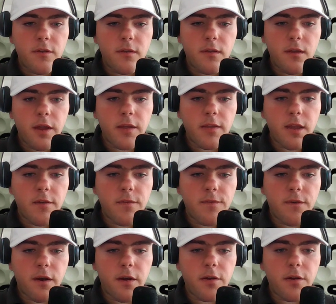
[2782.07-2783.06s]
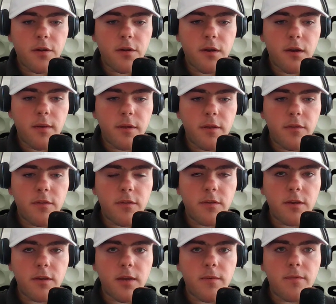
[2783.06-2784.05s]
I think that fired her up, and she's
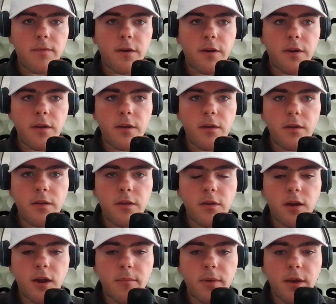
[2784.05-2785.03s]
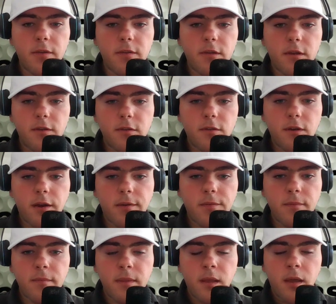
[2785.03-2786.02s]
going to have a very good, comeback season. So I
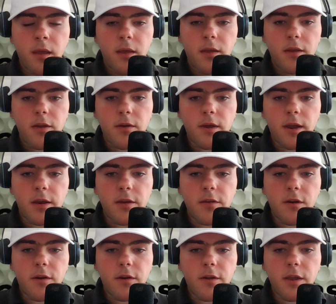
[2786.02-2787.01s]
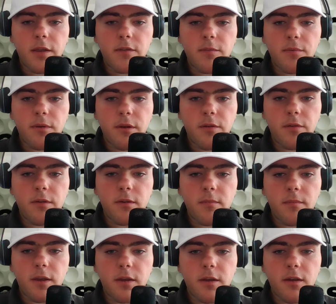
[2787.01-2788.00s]
have, Hannah Darling as a player who's
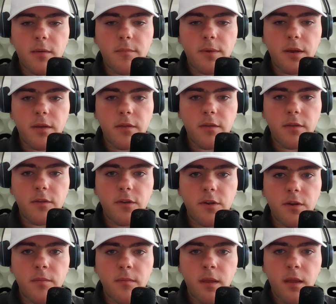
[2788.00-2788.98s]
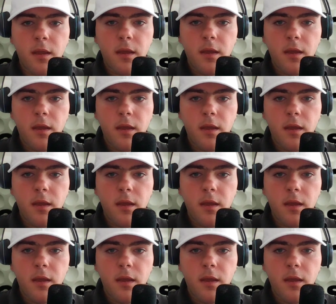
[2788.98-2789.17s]
going to make a comeback this year.